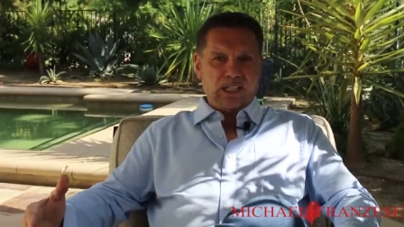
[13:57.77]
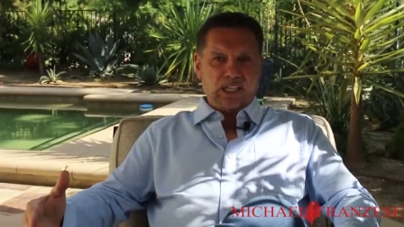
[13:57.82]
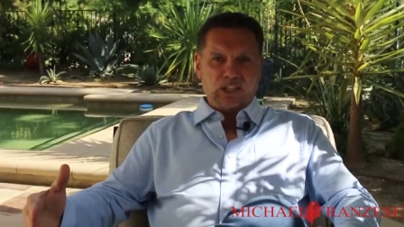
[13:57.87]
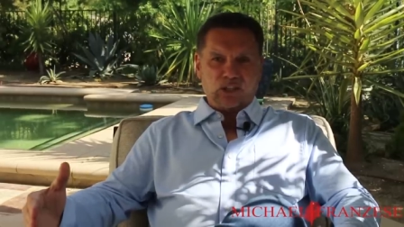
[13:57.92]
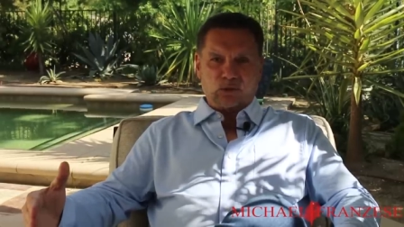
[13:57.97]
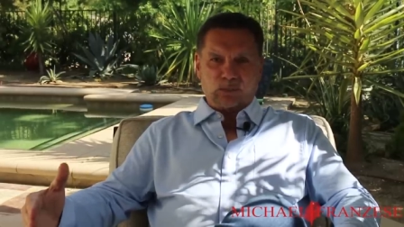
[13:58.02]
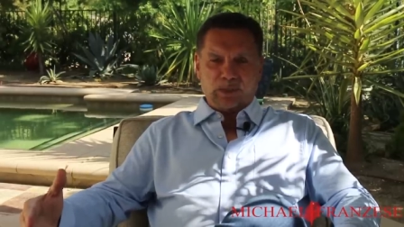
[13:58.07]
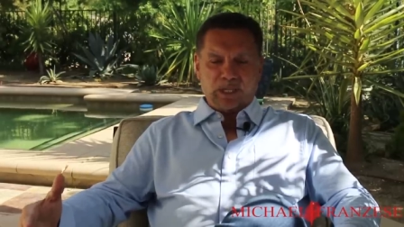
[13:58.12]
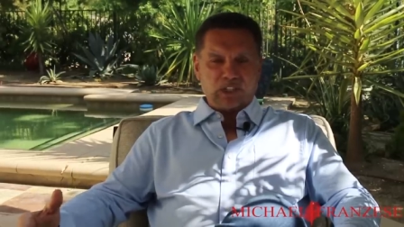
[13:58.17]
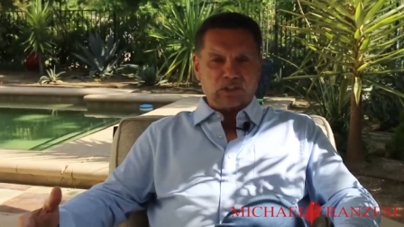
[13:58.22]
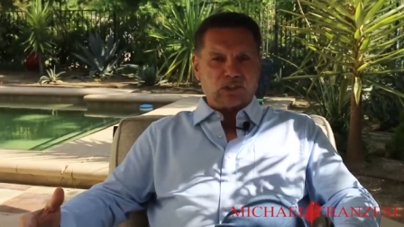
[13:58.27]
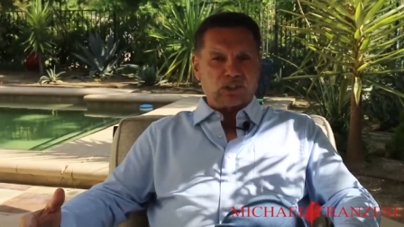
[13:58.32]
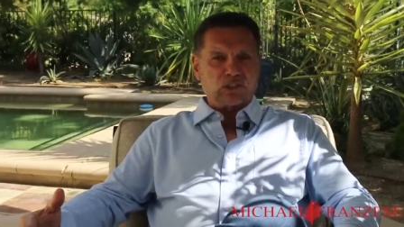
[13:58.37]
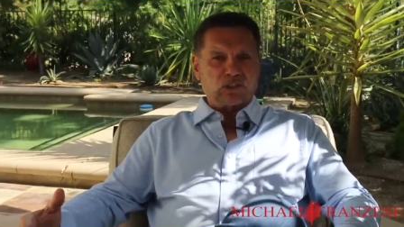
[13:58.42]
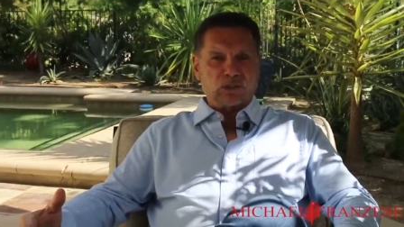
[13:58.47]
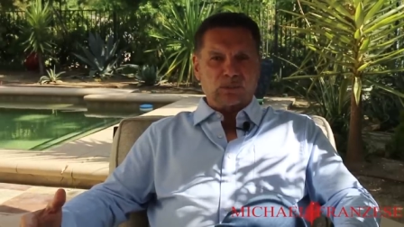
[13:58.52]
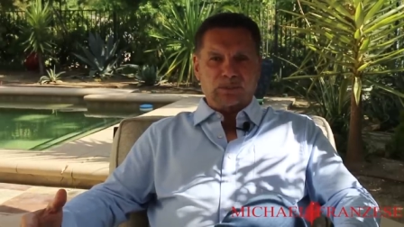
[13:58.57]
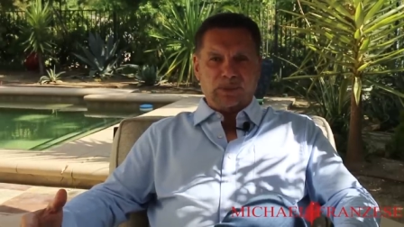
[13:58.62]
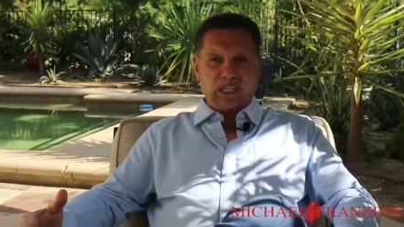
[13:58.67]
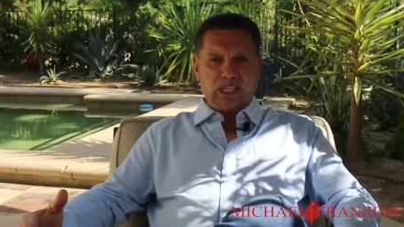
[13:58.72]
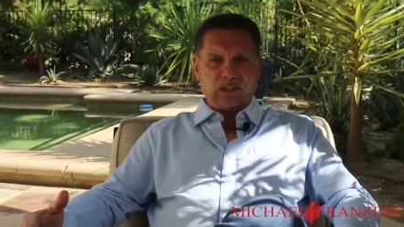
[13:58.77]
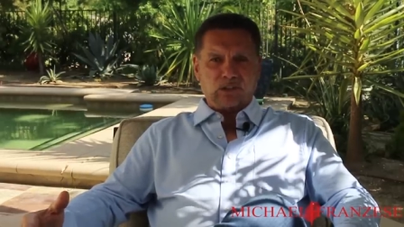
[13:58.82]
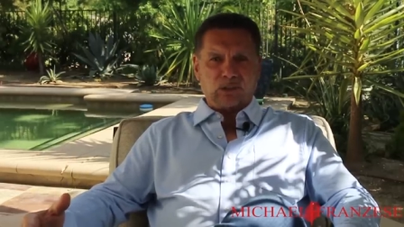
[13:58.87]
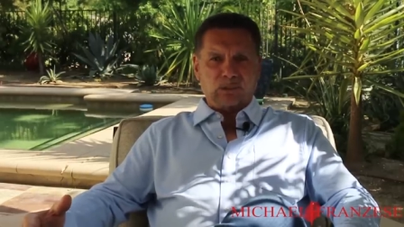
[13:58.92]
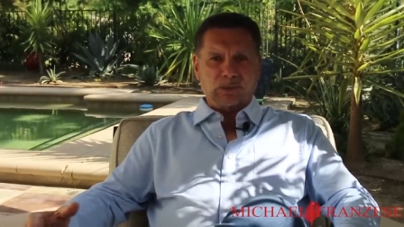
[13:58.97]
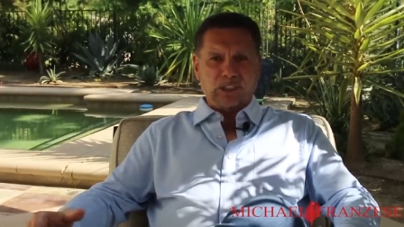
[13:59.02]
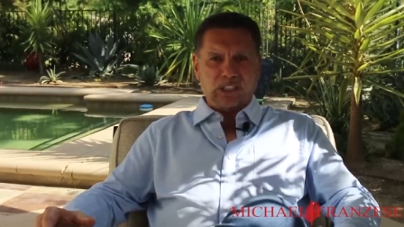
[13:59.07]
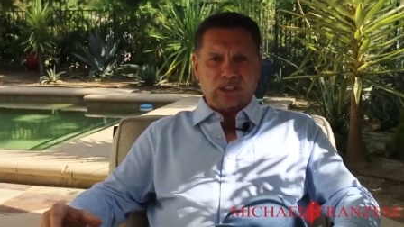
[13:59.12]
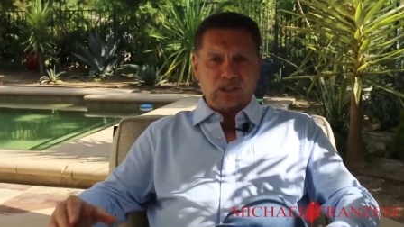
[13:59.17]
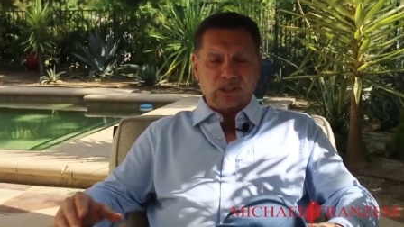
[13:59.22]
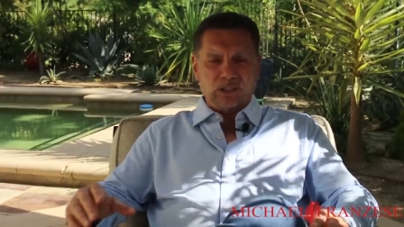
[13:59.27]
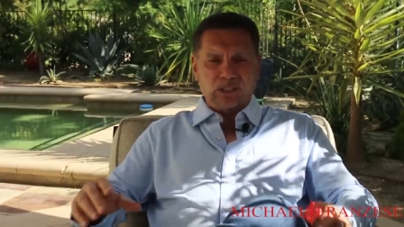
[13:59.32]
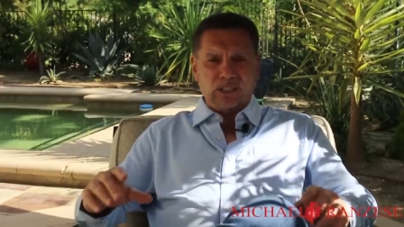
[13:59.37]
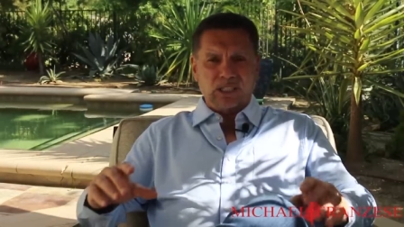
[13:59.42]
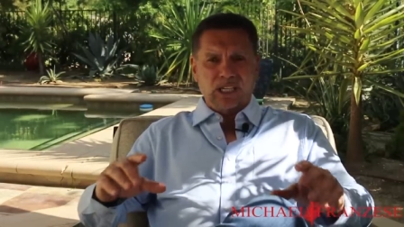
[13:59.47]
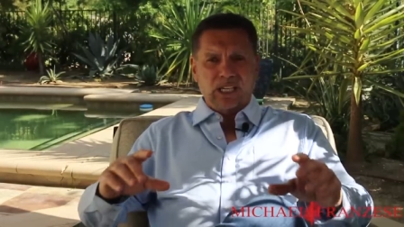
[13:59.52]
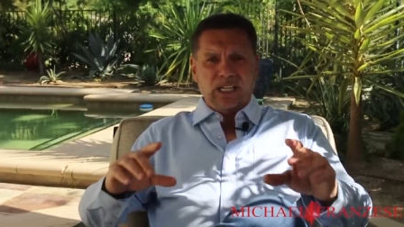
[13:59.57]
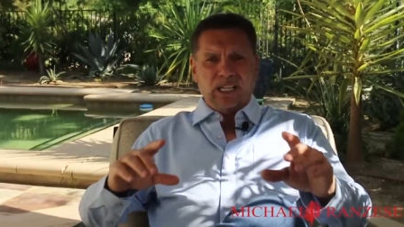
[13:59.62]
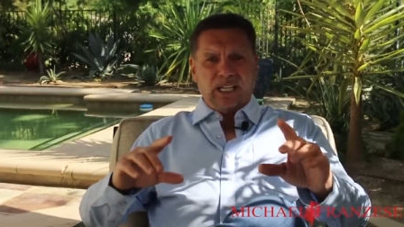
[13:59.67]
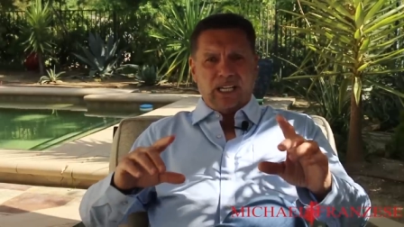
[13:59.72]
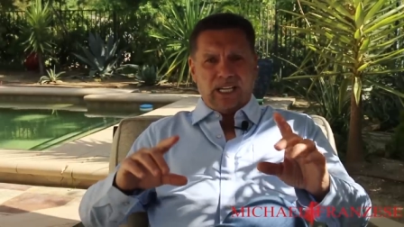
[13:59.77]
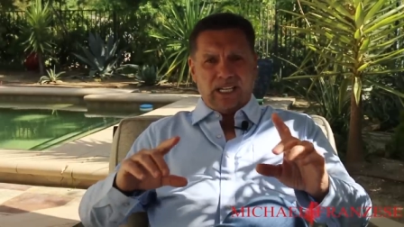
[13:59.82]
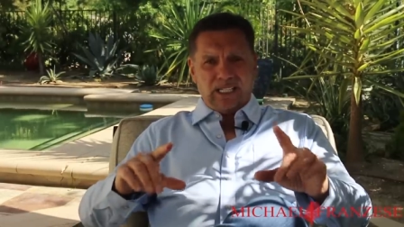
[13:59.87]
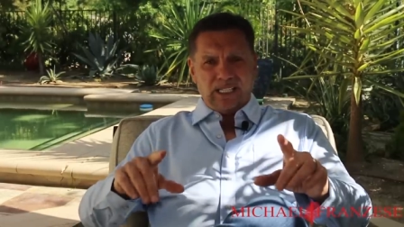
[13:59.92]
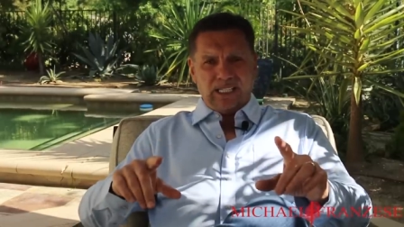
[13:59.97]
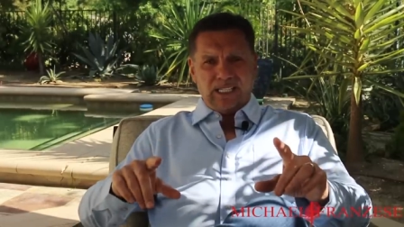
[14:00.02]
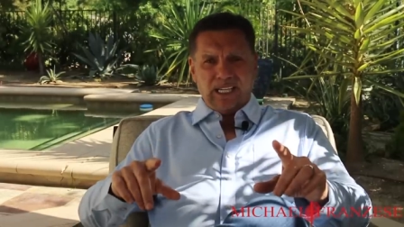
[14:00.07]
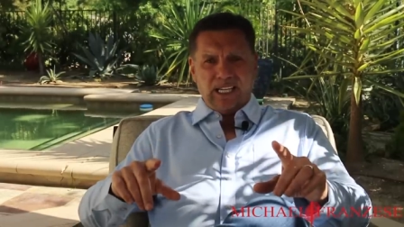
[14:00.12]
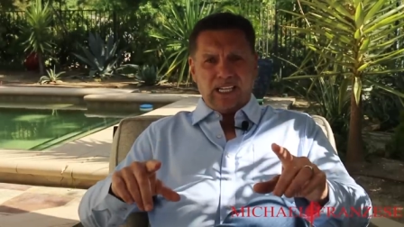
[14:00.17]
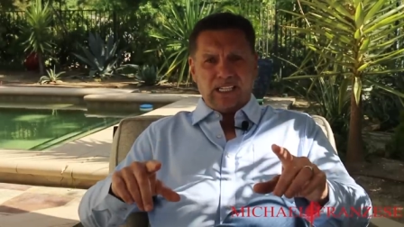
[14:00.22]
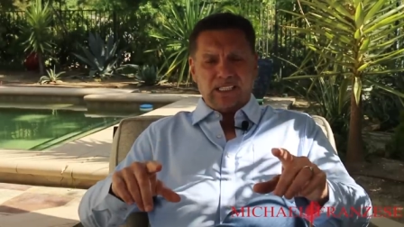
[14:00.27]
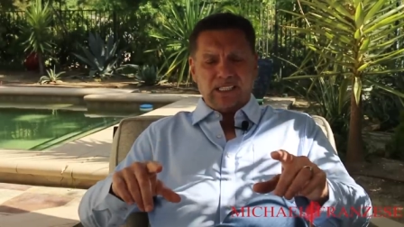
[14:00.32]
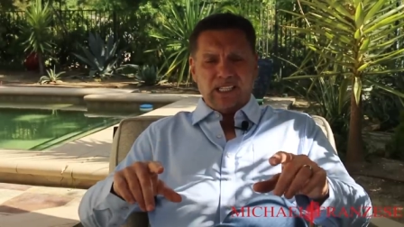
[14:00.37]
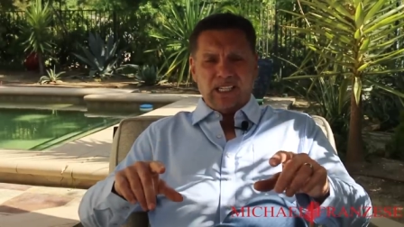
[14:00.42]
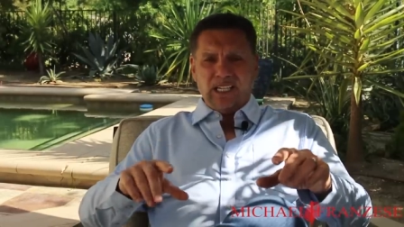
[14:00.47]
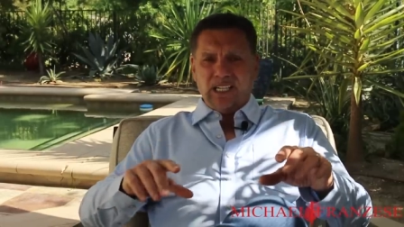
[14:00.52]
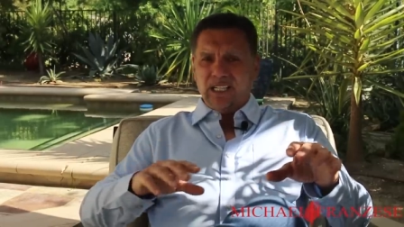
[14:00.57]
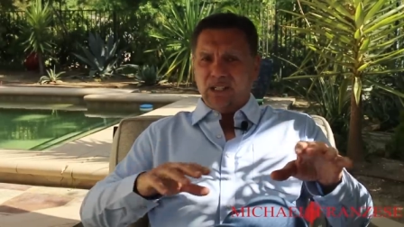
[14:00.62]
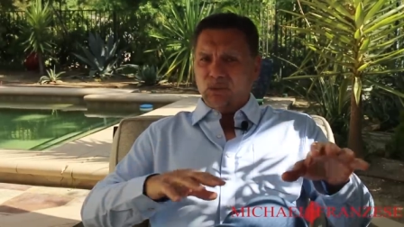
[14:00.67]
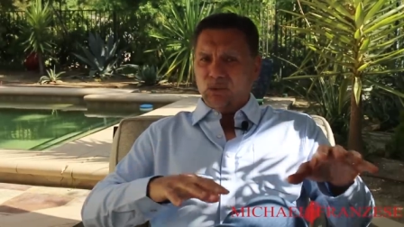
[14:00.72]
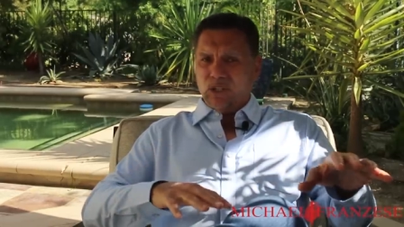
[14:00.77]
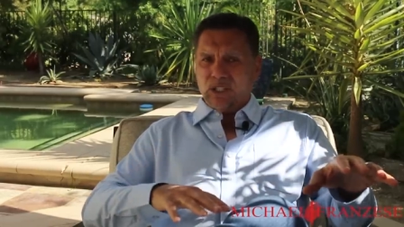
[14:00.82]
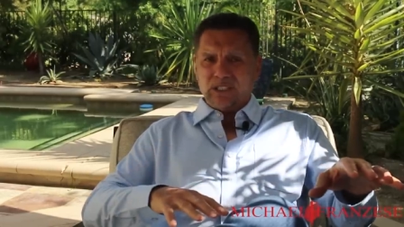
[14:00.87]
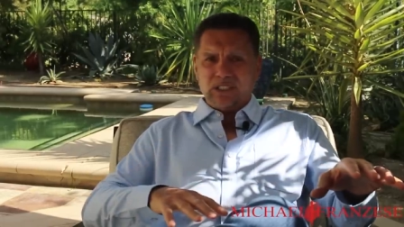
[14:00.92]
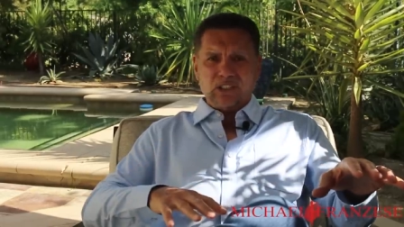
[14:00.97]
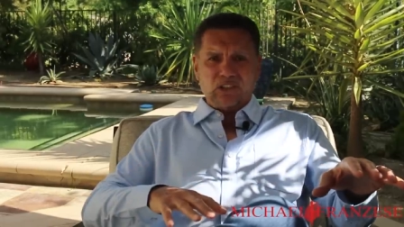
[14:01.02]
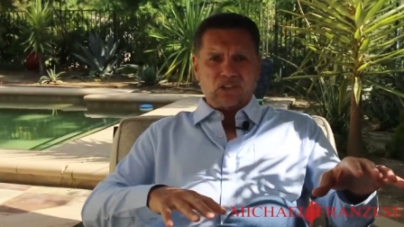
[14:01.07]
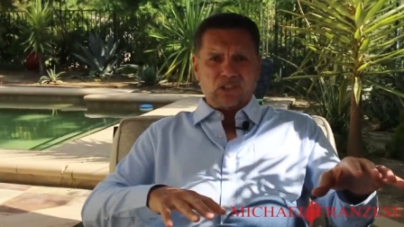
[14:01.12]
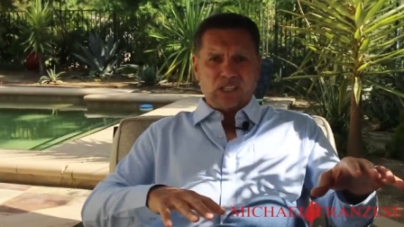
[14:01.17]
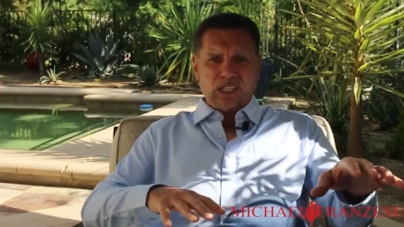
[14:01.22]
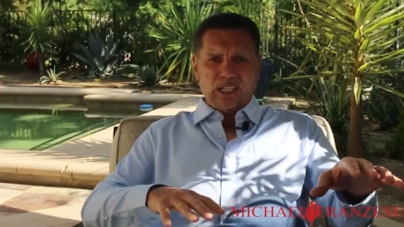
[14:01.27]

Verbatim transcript: as best as he possibly could. And again, he didn't want this